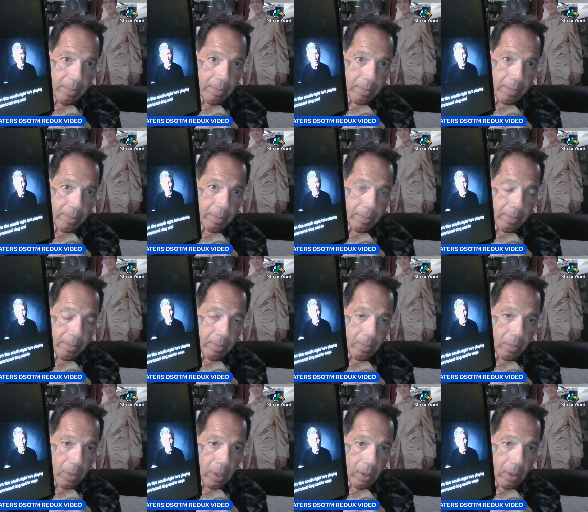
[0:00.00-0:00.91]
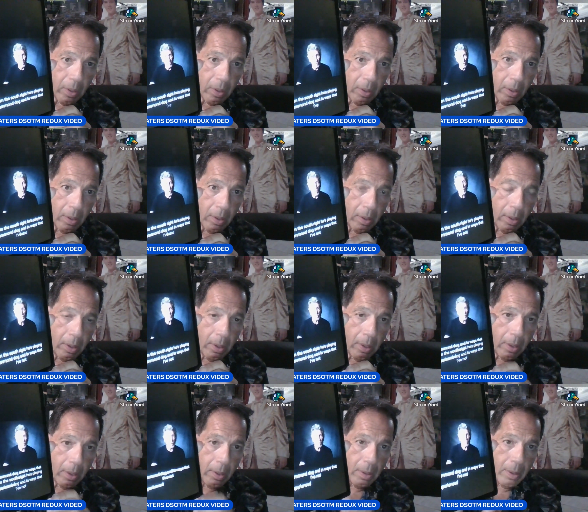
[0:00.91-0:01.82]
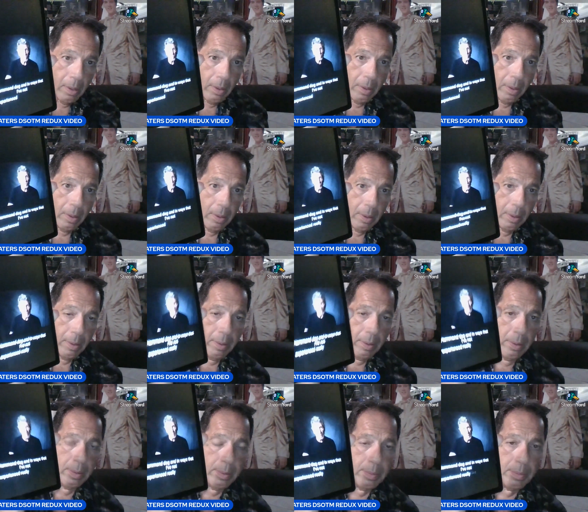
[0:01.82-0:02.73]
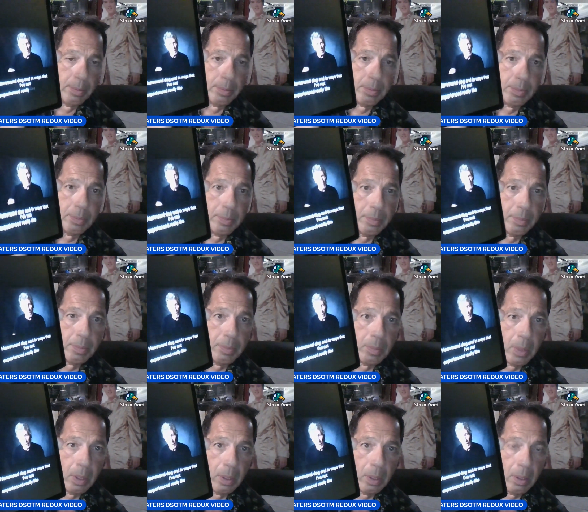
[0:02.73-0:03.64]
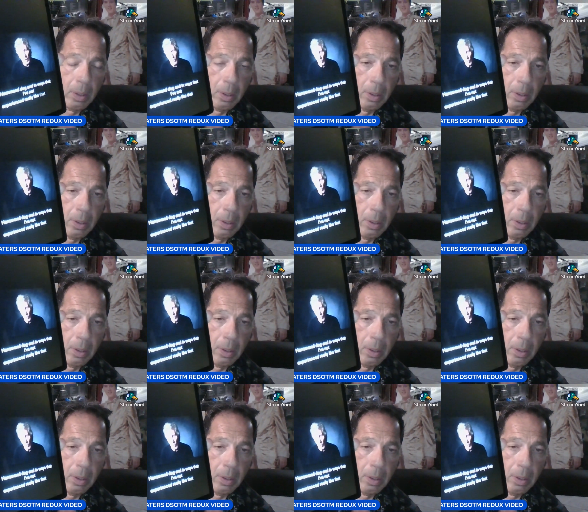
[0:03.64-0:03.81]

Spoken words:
(silence)